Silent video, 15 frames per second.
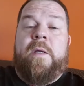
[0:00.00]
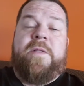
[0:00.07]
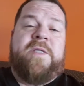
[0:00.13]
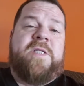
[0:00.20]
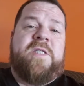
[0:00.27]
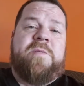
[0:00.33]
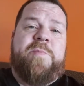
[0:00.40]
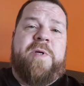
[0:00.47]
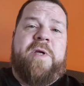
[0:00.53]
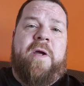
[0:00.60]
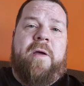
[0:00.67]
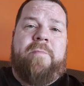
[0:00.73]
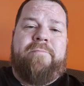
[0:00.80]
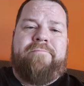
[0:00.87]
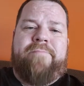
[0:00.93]
But this has
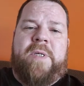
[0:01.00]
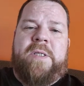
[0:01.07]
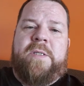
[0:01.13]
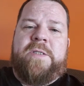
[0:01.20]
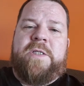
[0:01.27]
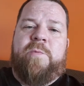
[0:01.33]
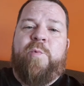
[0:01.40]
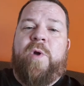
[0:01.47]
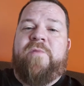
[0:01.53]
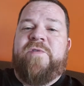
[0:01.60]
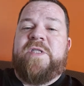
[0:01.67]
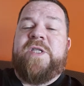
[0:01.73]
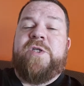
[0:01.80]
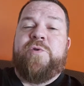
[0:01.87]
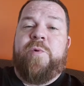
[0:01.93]
become somewhat of a
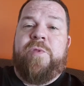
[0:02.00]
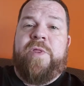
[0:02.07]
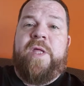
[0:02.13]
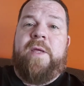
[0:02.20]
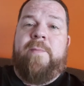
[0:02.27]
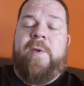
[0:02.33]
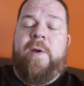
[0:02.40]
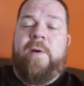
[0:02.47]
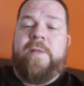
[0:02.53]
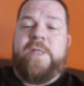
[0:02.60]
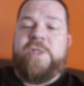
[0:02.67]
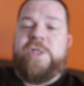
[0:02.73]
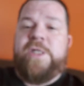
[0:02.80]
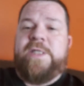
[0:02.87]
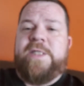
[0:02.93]
central theme here at the
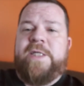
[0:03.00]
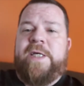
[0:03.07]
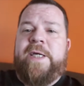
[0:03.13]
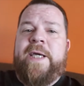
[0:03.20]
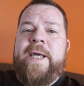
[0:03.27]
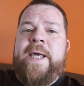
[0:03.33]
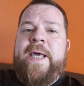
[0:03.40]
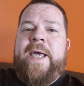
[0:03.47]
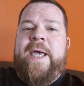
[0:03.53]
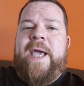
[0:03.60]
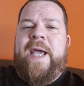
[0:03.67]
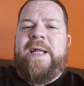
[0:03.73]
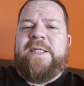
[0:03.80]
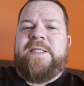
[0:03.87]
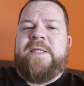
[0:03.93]
GC,
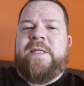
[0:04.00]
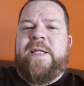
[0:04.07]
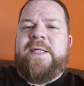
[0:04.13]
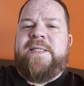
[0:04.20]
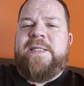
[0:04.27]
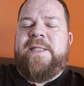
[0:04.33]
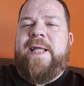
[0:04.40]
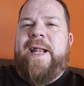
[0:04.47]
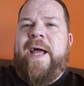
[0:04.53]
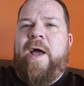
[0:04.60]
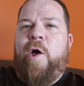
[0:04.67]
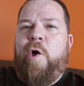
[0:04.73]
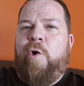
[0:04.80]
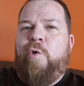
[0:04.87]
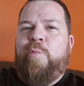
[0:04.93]
and it's a lesson that I
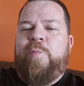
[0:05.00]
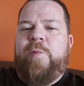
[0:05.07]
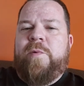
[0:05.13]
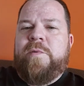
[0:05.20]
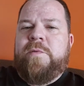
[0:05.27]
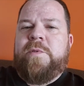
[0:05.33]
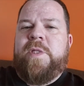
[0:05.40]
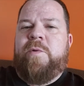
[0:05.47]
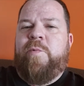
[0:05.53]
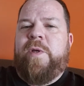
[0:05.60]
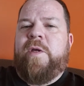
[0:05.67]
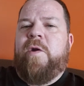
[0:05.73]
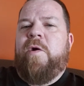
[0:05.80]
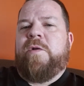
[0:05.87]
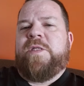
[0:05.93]
hope that we
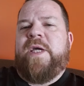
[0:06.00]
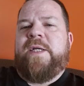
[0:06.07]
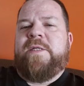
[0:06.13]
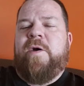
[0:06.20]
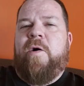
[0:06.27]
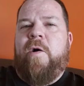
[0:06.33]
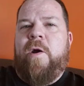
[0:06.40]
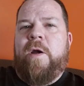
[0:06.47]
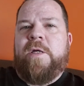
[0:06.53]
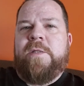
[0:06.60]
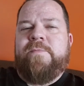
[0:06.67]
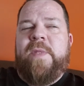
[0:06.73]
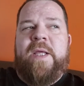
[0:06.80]
can all take to heart.